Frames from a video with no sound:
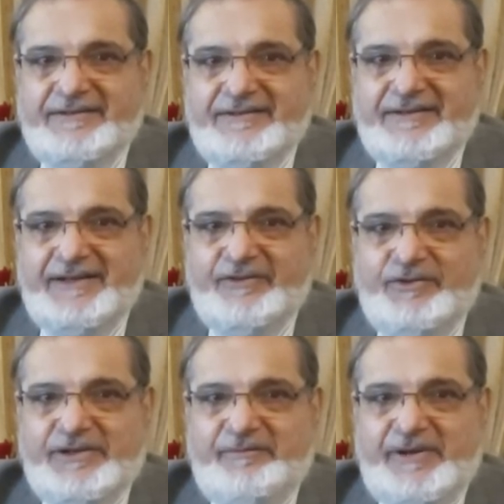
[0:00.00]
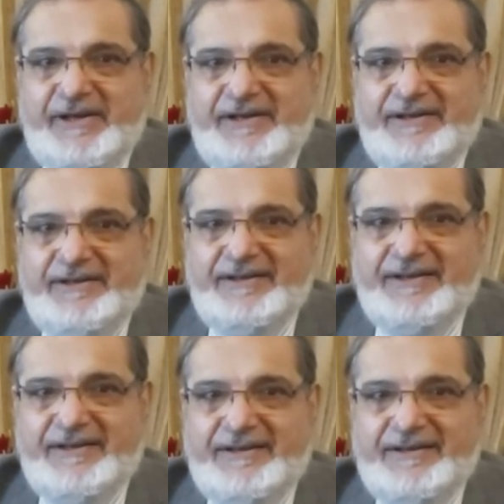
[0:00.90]
there was a bill
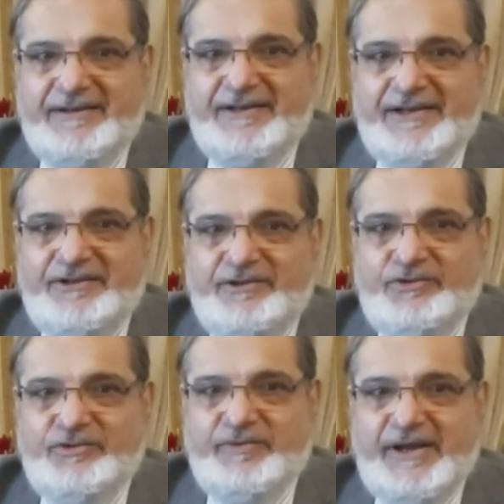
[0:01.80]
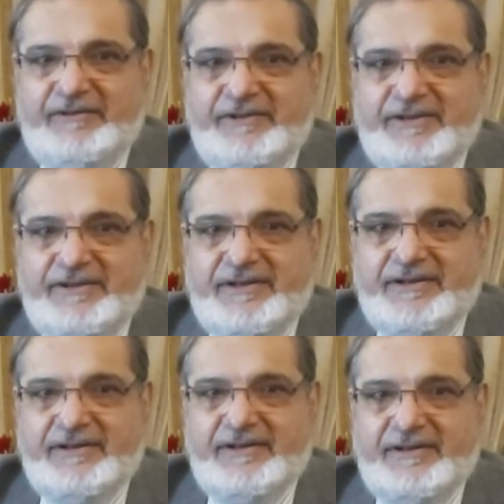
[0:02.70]
introduced by our
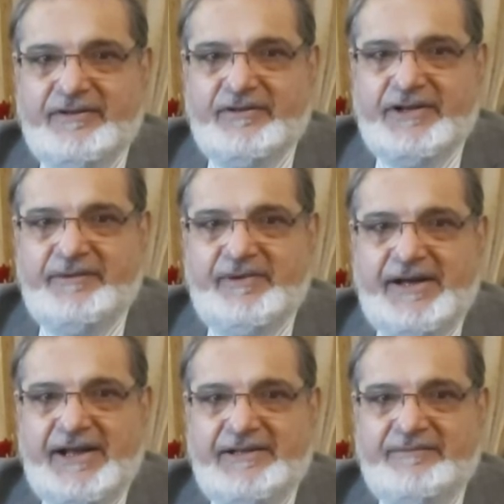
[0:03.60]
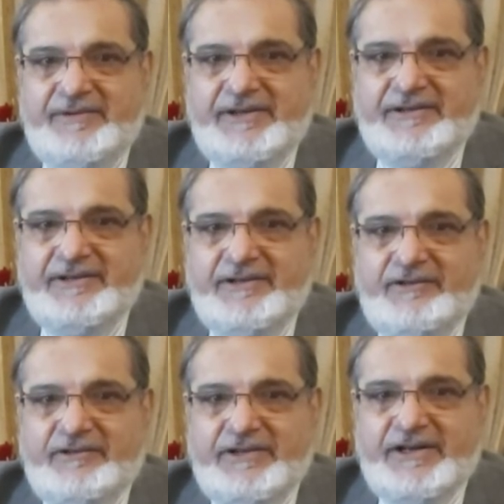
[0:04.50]
Honorable Health Minister
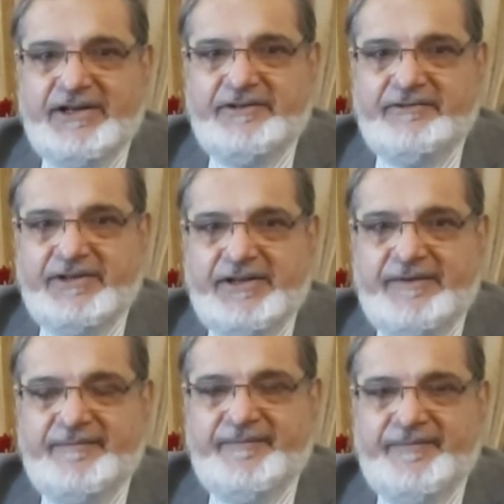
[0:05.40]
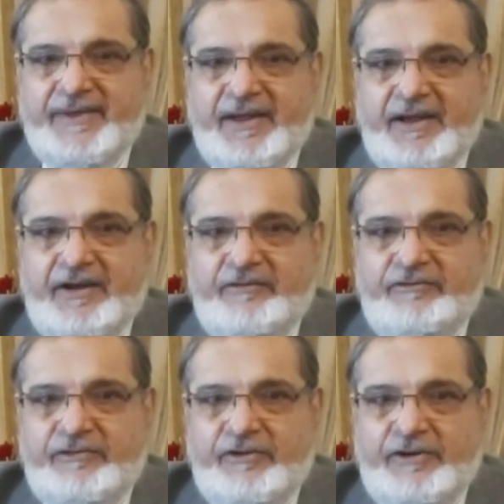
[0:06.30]
Dr. Harshvardhan
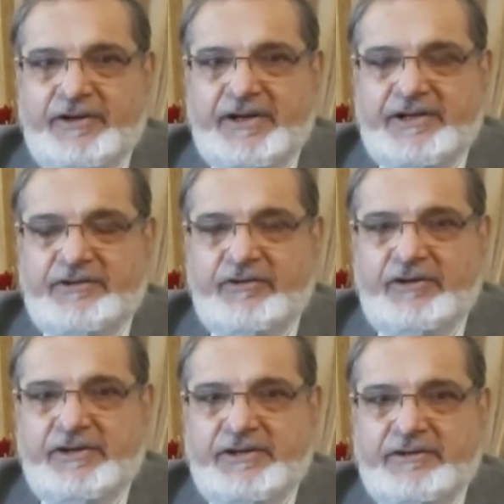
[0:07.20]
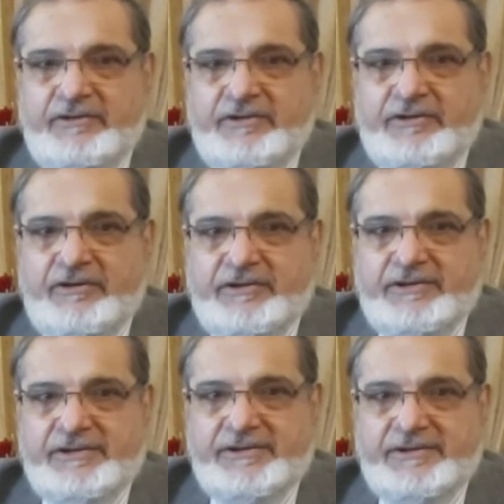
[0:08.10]
for assault on
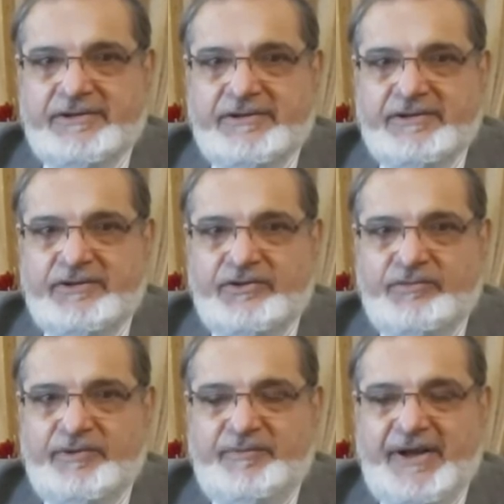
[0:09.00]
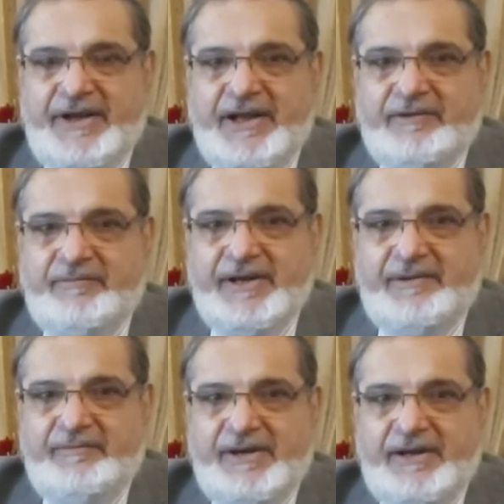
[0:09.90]
doctors to be made
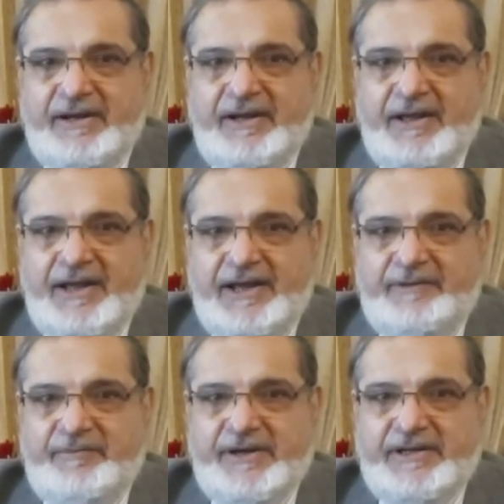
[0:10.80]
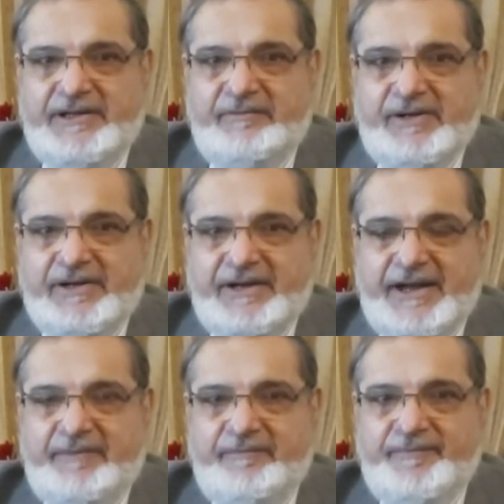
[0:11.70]
unbailable and a punishable
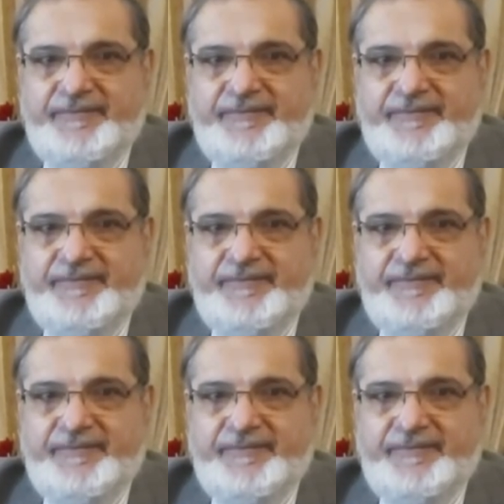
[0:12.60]
crime.